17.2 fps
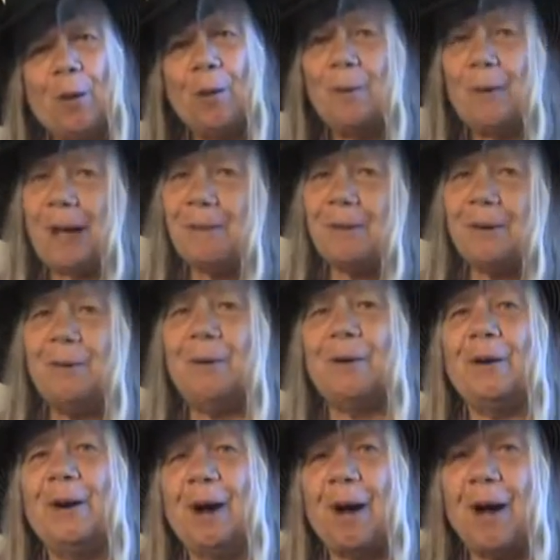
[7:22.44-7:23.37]
maybe
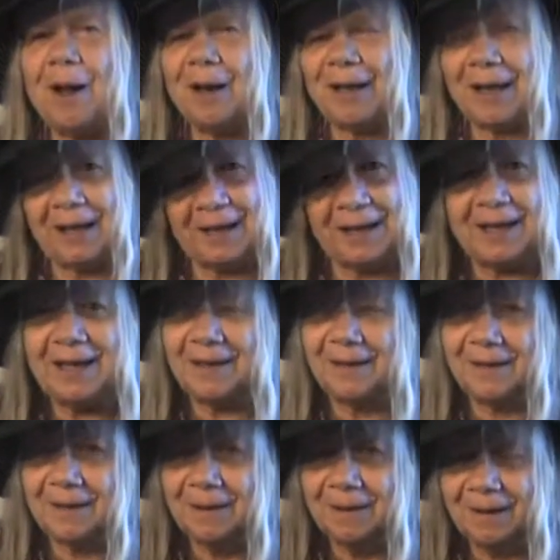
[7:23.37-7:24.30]
we're all
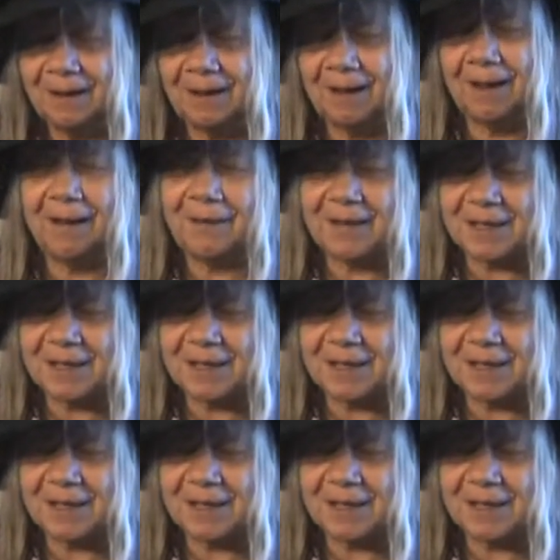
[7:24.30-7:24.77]
illegal on